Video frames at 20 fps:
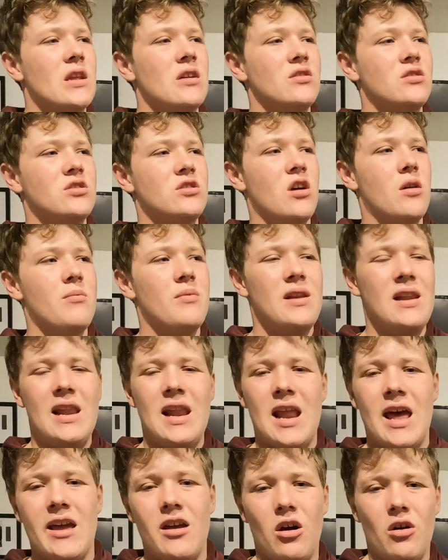
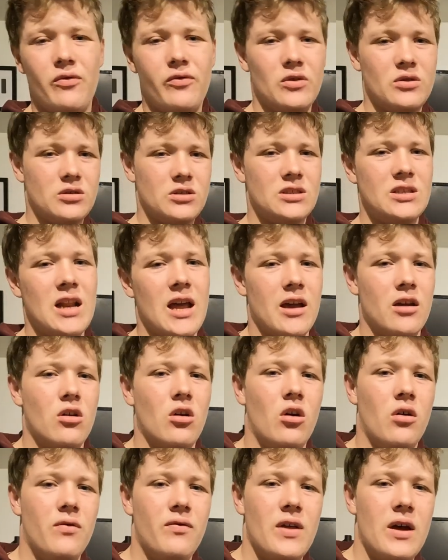Some lay off or slack
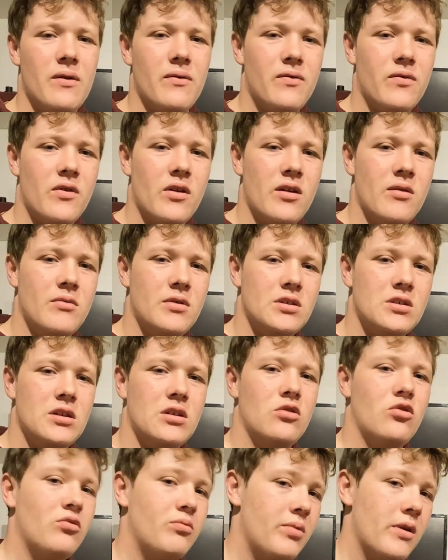off that frameage a
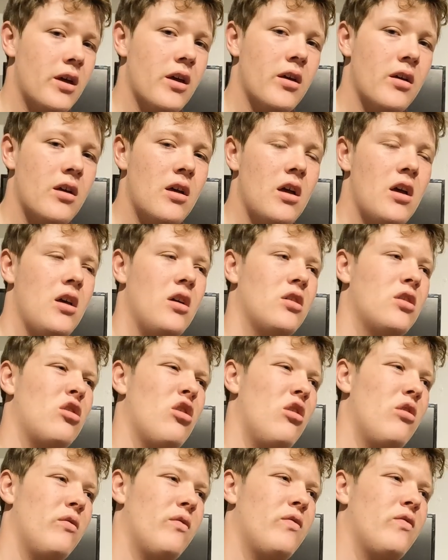little bit,
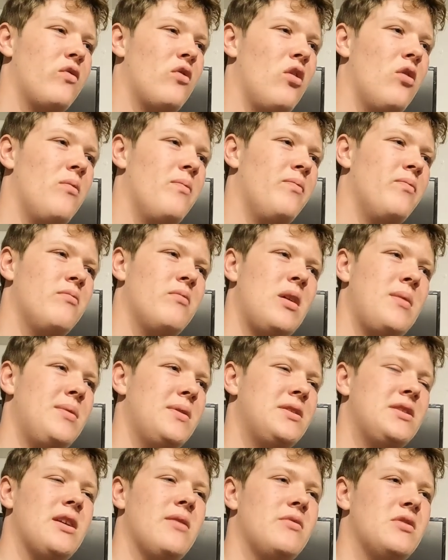going from maybe
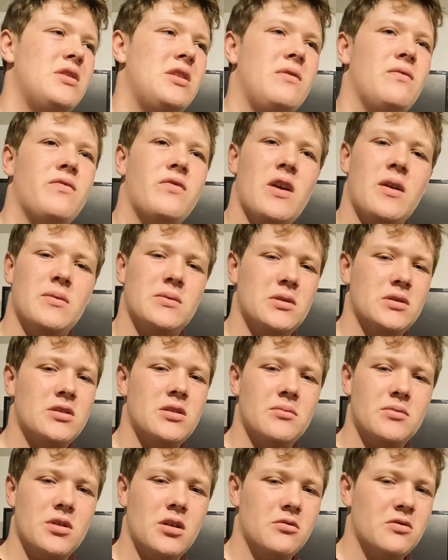17 frames to
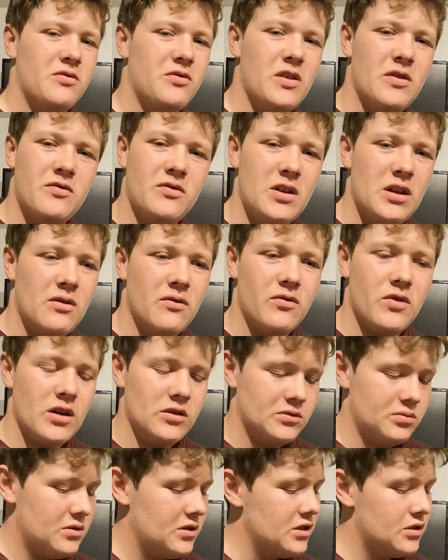sometimes 15
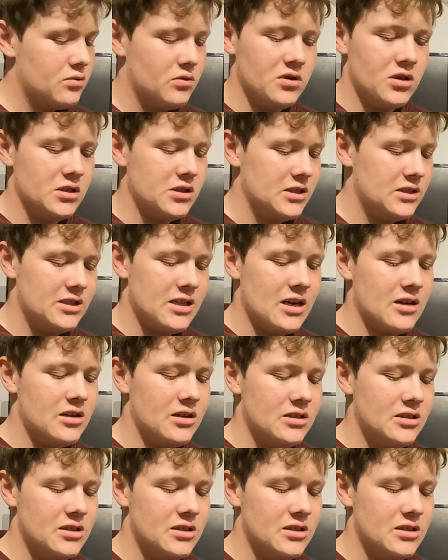frames, but this one does exactly